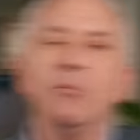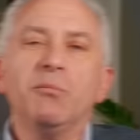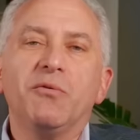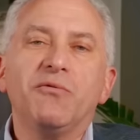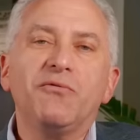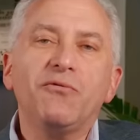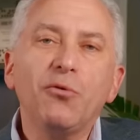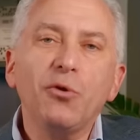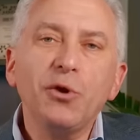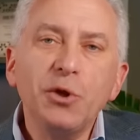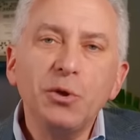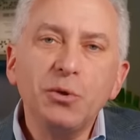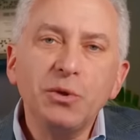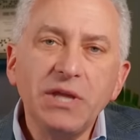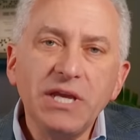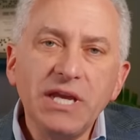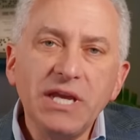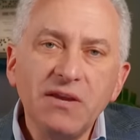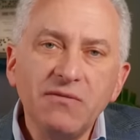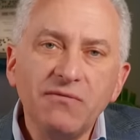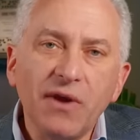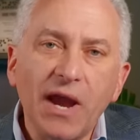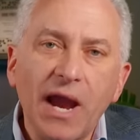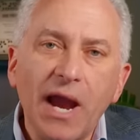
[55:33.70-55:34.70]
Before you
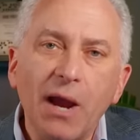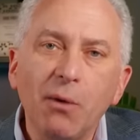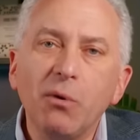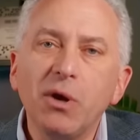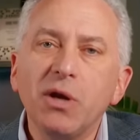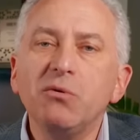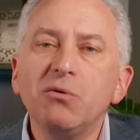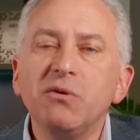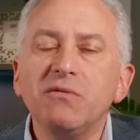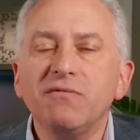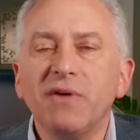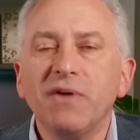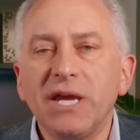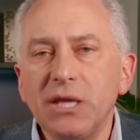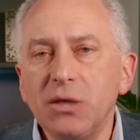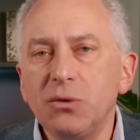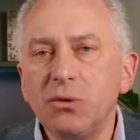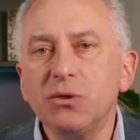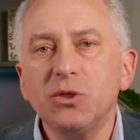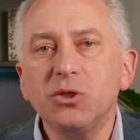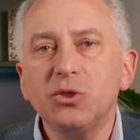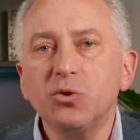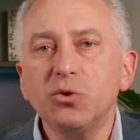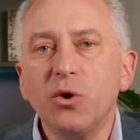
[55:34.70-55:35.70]
leave, I want to invite
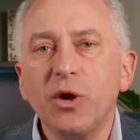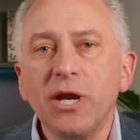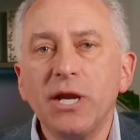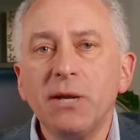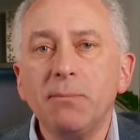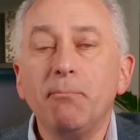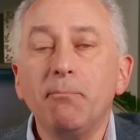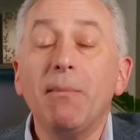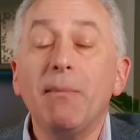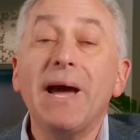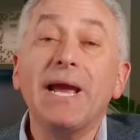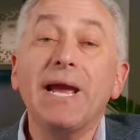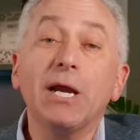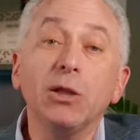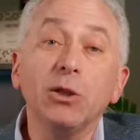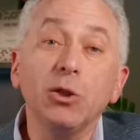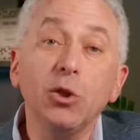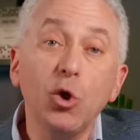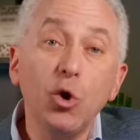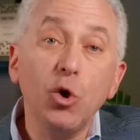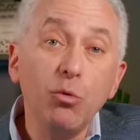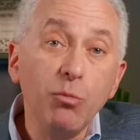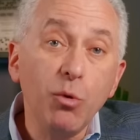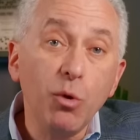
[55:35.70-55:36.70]
you to join my
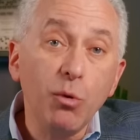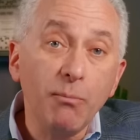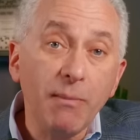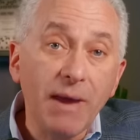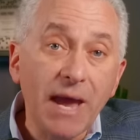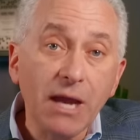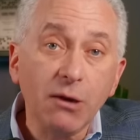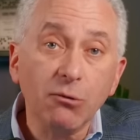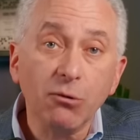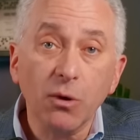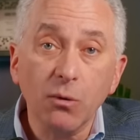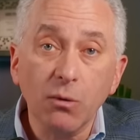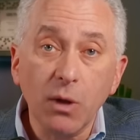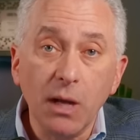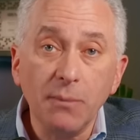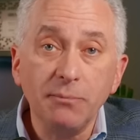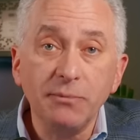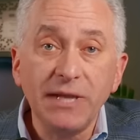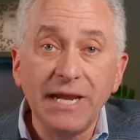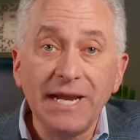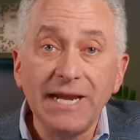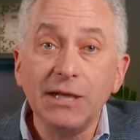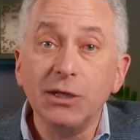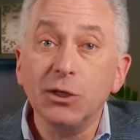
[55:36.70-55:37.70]
Global Macro
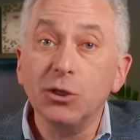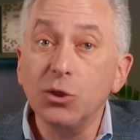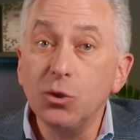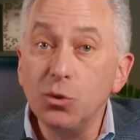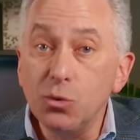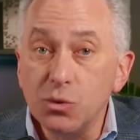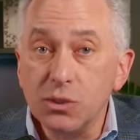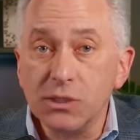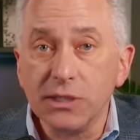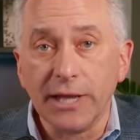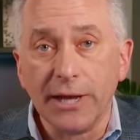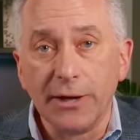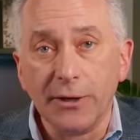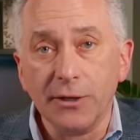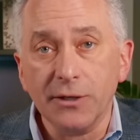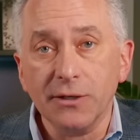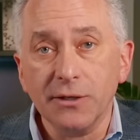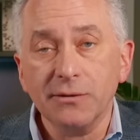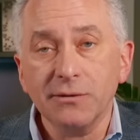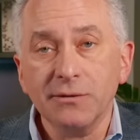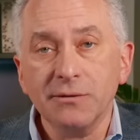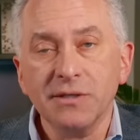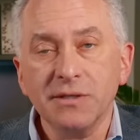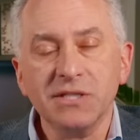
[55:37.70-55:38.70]
Update
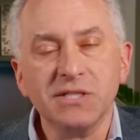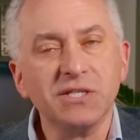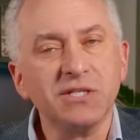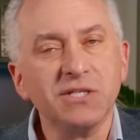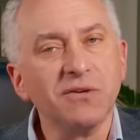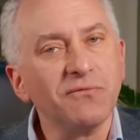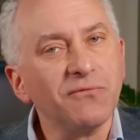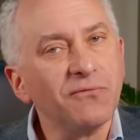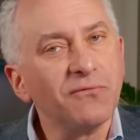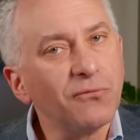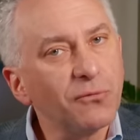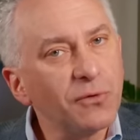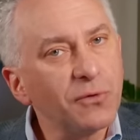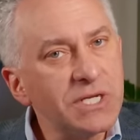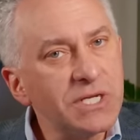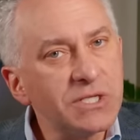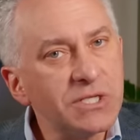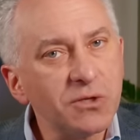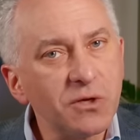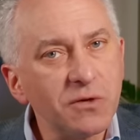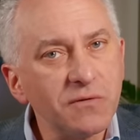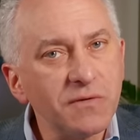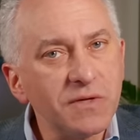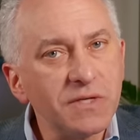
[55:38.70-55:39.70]
newsletter. This is a free
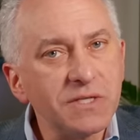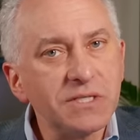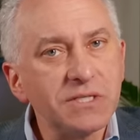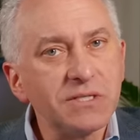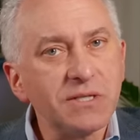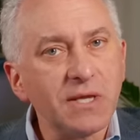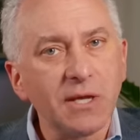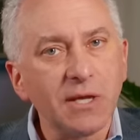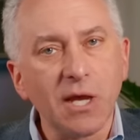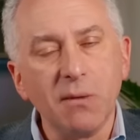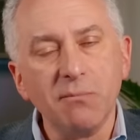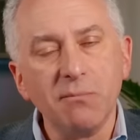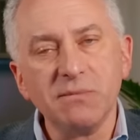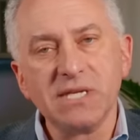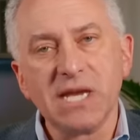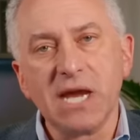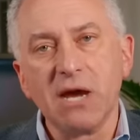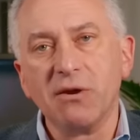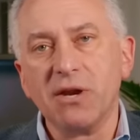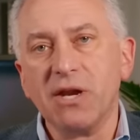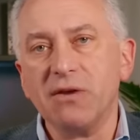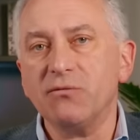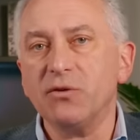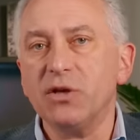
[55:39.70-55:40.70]
service that comes
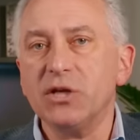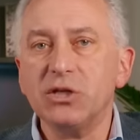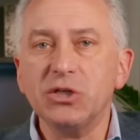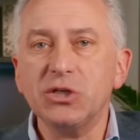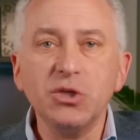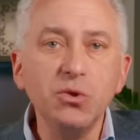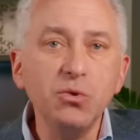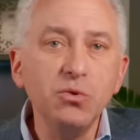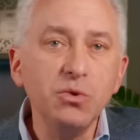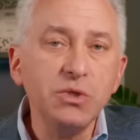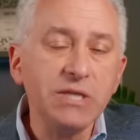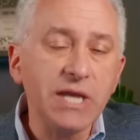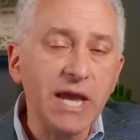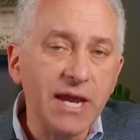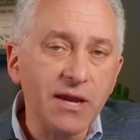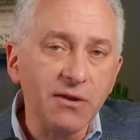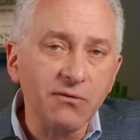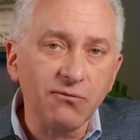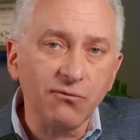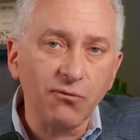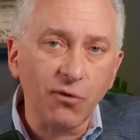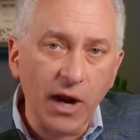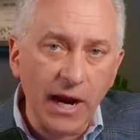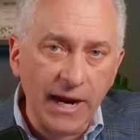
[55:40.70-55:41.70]
out every Tuesday
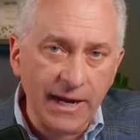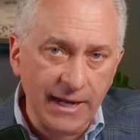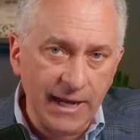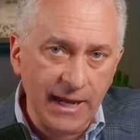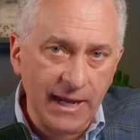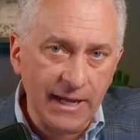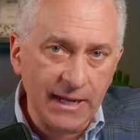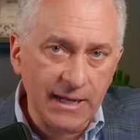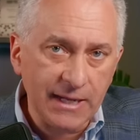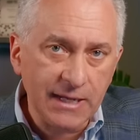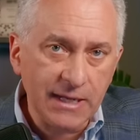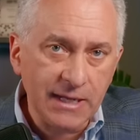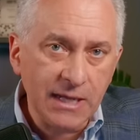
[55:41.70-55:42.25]
and Friday.